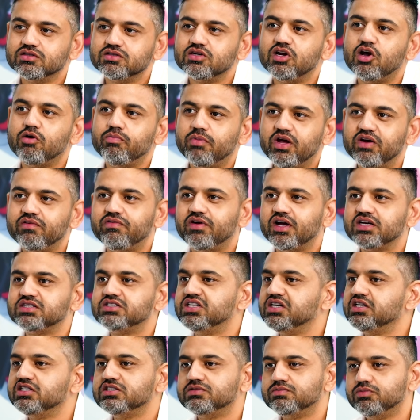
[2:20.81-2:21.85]
So now
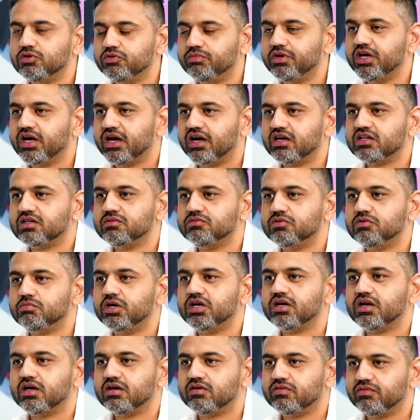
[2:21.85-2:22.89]
manufacturing is booming at the
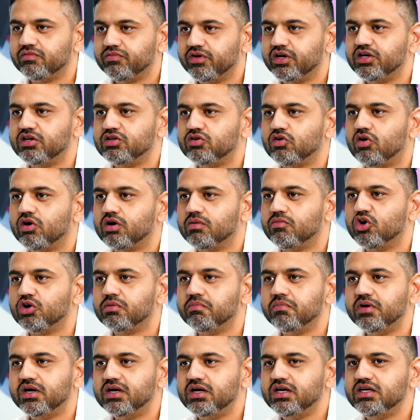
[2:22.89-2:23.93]
moment and when you talk
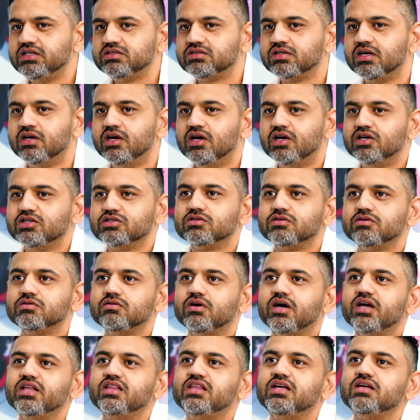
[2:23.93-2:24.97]
about Middle East.
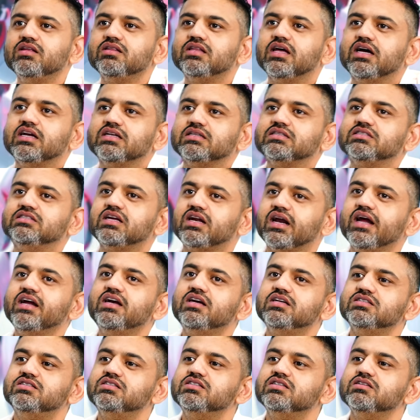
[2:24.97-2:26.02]
So I think that's the right
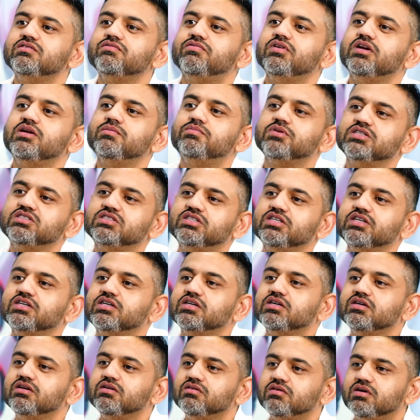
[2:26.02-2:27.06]
decision Philip has
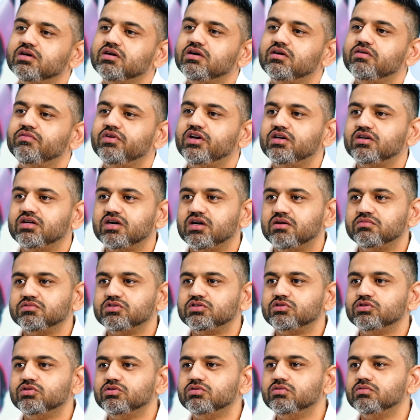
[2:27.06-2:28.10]
taken uh, when it comes
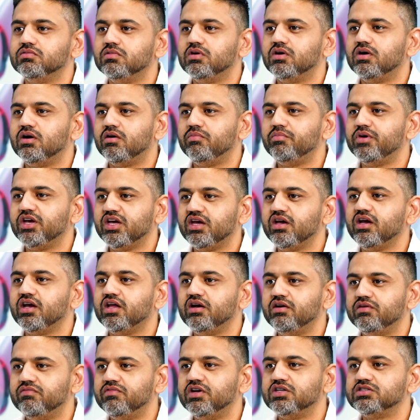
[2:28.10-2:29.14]
to uh, making
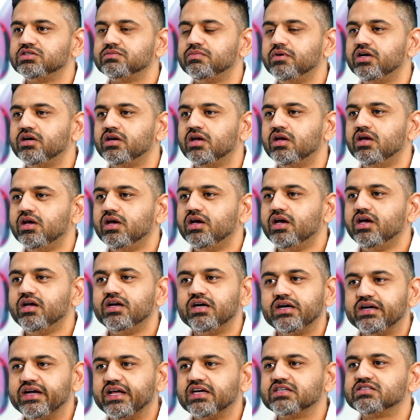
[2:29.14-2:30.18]
an investment in
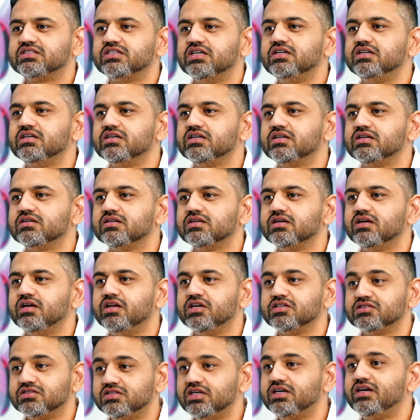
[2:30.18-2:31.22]
a tech center
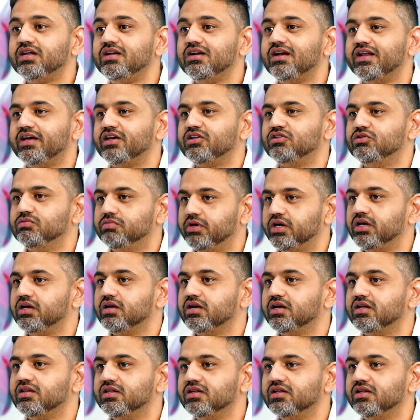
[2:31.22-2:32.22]
in a city like Dubai.